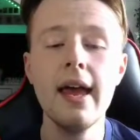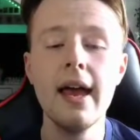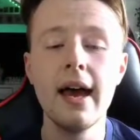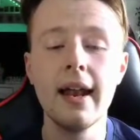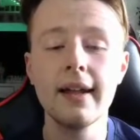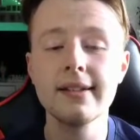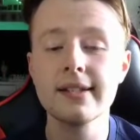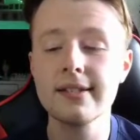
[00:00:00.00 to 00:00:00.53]

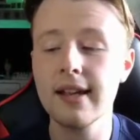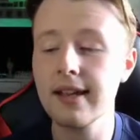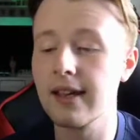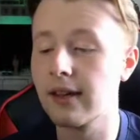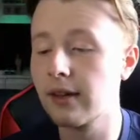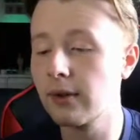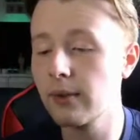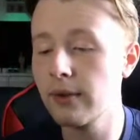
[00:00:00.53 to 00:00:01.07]
And as I say,
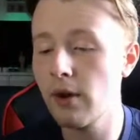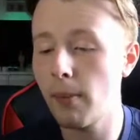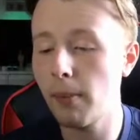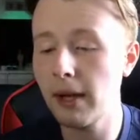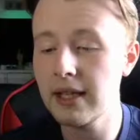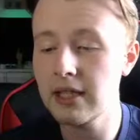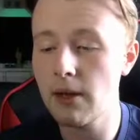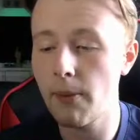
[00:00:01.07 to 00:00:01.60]
we've got
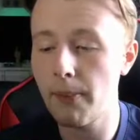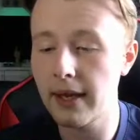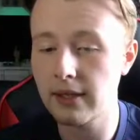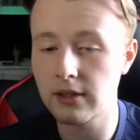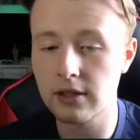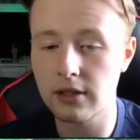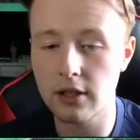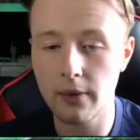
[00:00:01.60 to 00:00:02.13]
plenty of
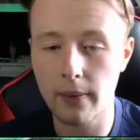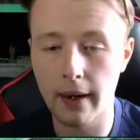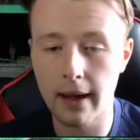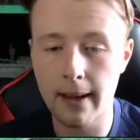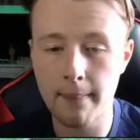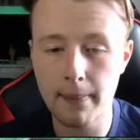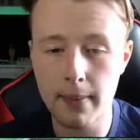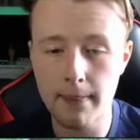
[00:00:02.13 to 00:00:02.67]
picks to do.
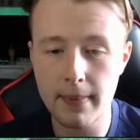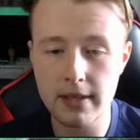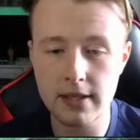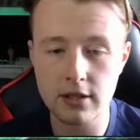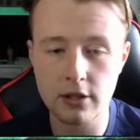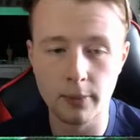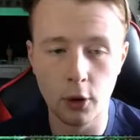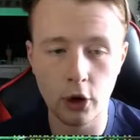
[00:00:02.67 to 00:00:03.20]
Been busy
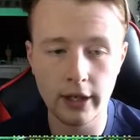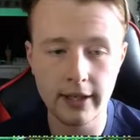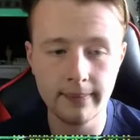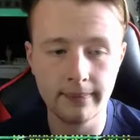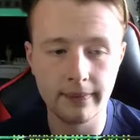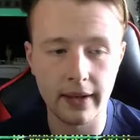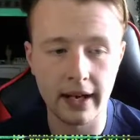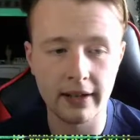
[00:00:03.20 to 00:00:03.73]
this morning.
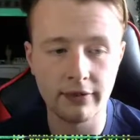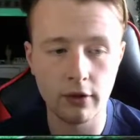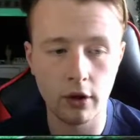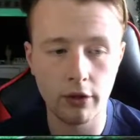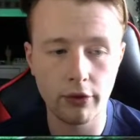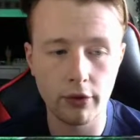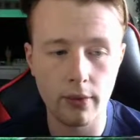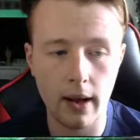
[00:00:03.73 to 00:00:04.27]
I've gone
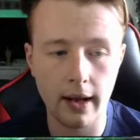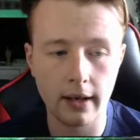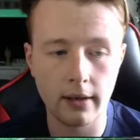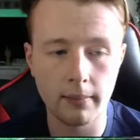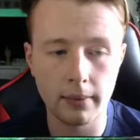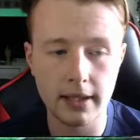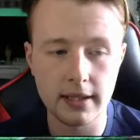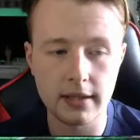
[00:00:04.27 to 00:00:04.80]
through and
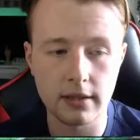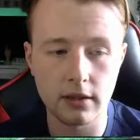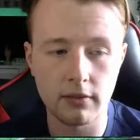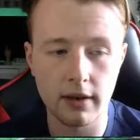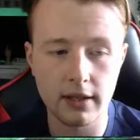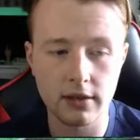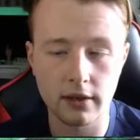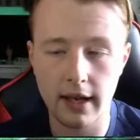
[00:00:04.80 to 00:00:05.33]
completed the
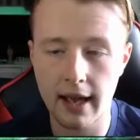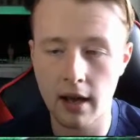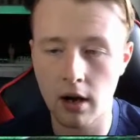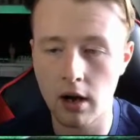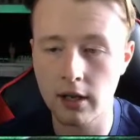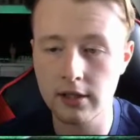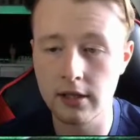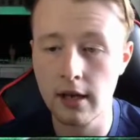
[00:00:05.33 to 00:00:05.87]
rest of
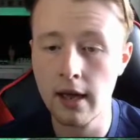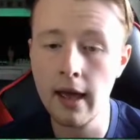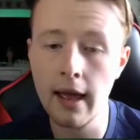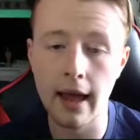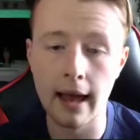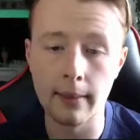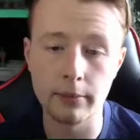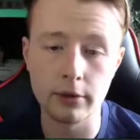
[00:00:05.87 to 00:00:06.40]
Gerhardt,
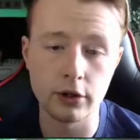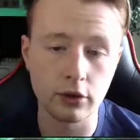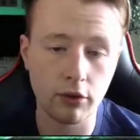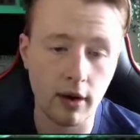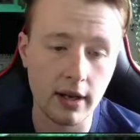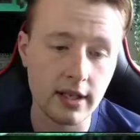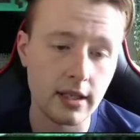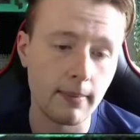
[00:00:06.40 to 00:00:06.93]
which is
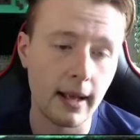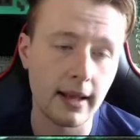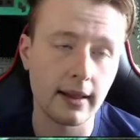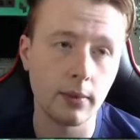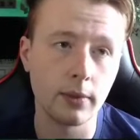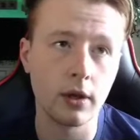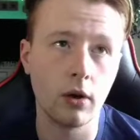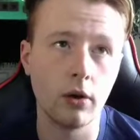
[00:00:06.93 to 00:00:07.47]
great. It meant that
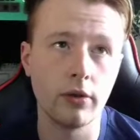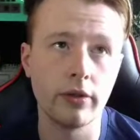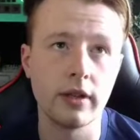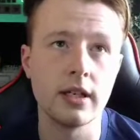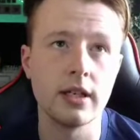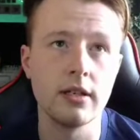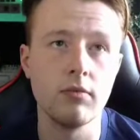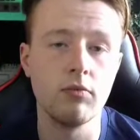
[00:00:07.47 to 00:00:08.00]
we got
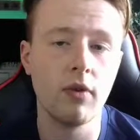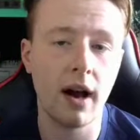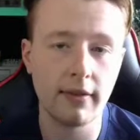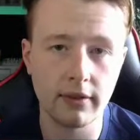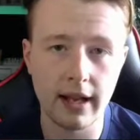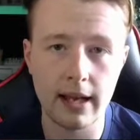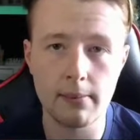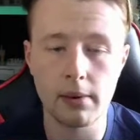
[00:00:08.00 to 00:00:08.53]
the rival
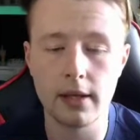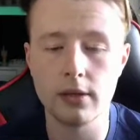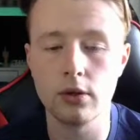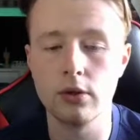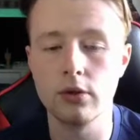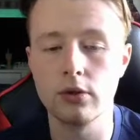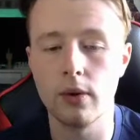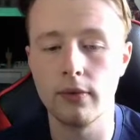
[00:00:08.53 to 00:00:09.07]
gameplay
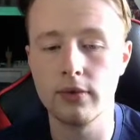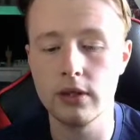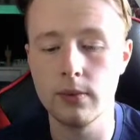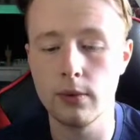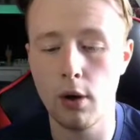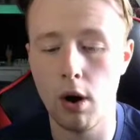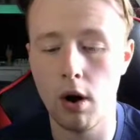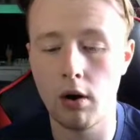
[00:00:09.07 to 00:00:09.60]
done, so obviously we've
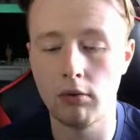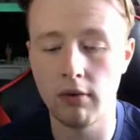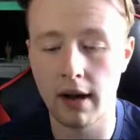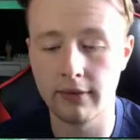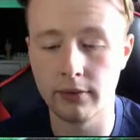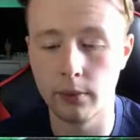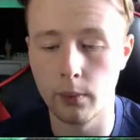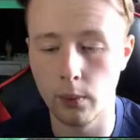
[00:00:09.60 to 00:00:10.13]
got our
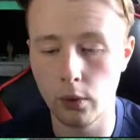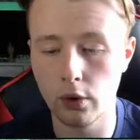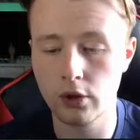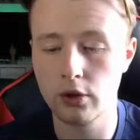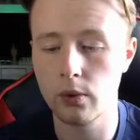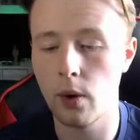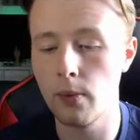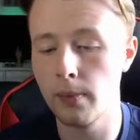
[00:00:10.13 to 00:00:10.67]
rival awards
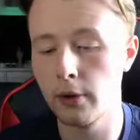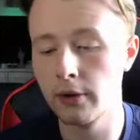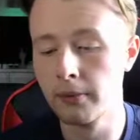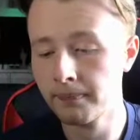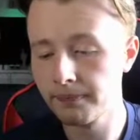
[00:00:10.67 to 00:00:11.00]
to open.